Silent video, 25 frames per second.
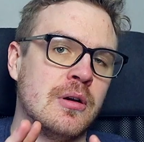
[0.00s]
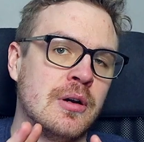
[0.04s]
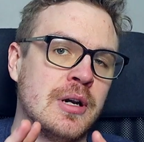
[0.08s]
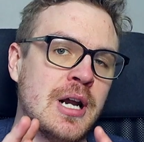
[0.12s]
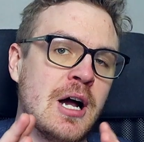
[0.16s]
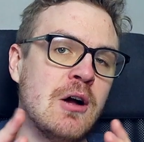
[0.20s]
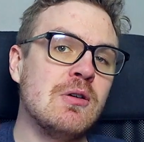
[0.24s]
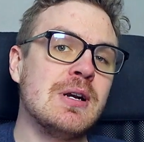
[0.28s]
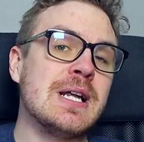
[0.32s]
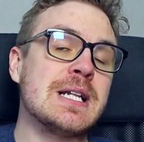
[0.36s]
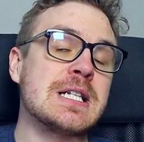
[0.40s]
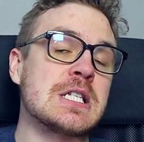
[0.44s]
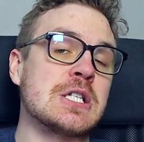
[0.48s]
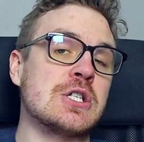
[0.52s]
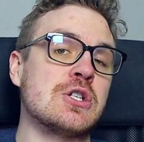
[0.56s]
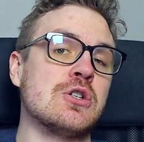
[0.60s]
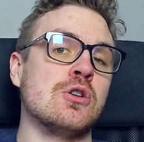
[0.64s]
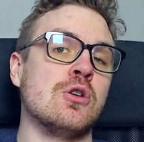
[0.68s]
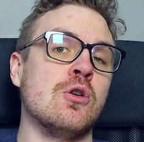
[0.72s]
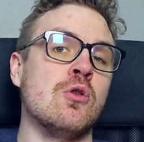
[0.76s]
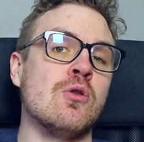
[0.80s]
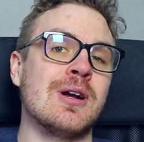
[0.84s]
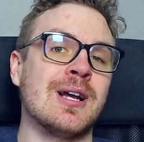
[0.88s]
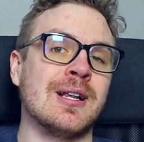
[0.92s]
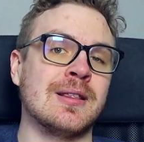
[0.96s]
Now let's
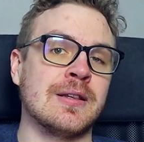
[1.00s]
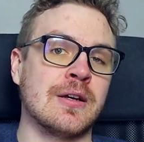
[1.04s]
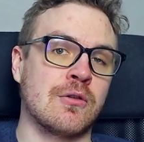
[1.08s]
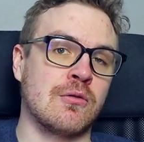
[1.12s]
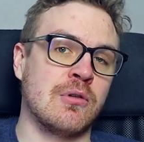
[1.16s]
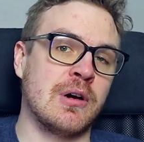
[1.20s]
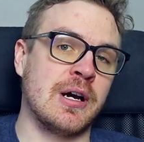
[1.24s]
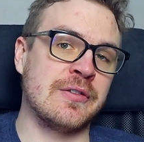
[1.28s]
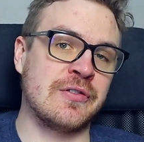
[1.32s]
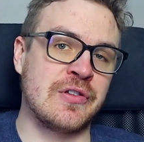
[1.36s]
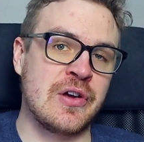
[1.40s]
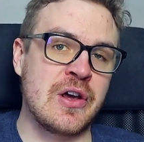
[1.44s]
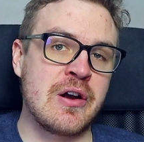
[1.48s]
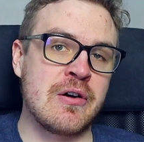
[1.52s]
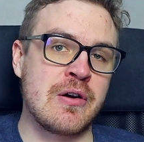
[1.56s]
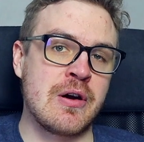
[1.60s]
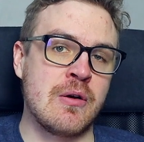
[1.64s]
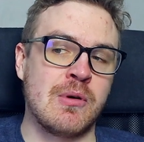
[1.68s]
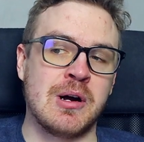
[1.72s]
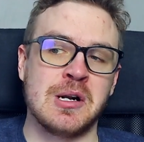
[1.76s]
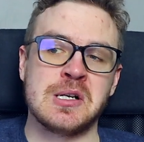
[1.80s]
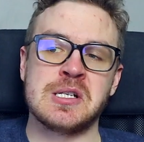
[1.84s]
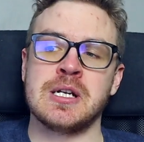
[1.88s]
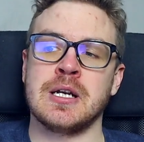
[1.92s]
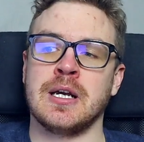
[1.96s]
look at the criteria
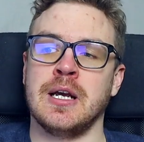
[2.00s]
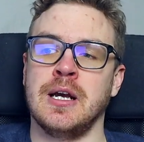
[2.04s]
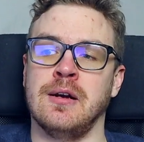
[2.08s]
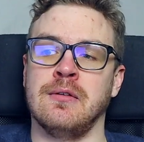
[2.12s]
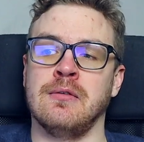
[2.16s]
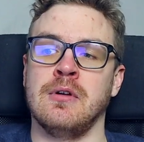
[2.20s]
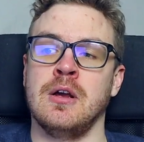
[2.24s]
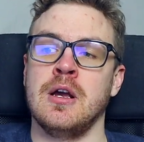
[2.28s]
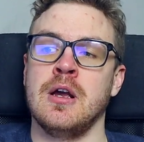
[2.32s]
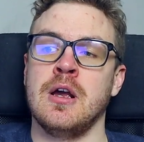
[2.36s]
once again.